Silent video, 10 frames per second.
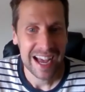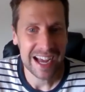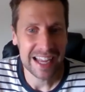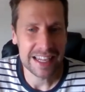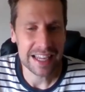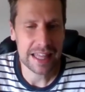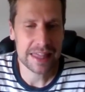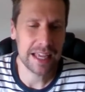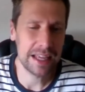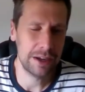And I
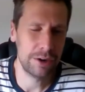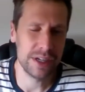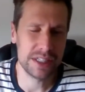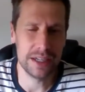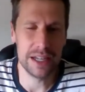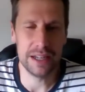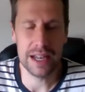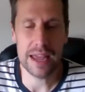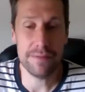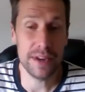think Christian
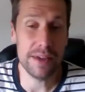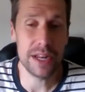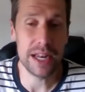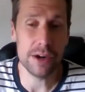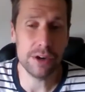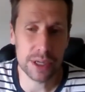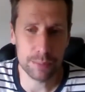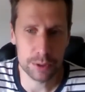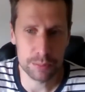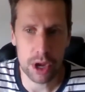life and even leadership
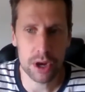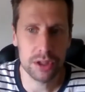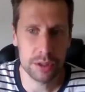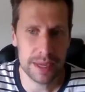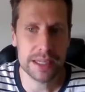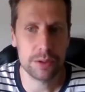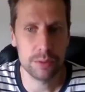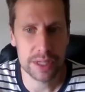was modeled to me. So